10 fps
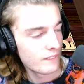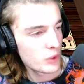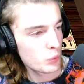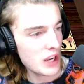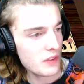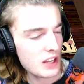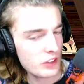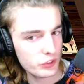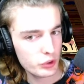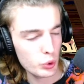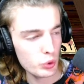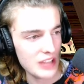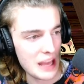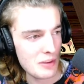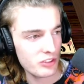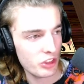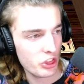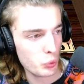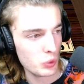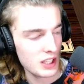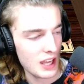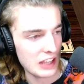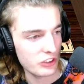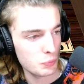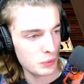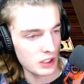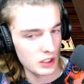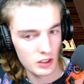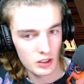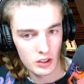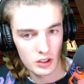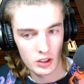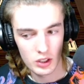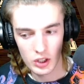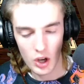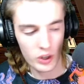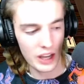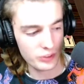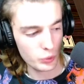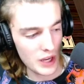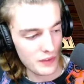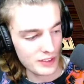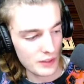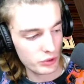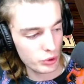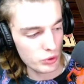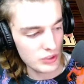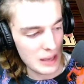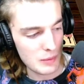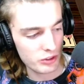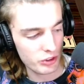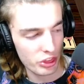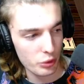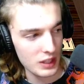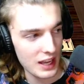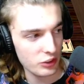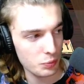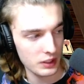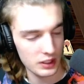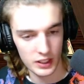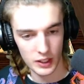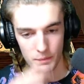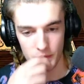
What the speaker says: Raven has 2 damage and 3 HP. Okay, so Ravens have 2 damage, 3 HP here.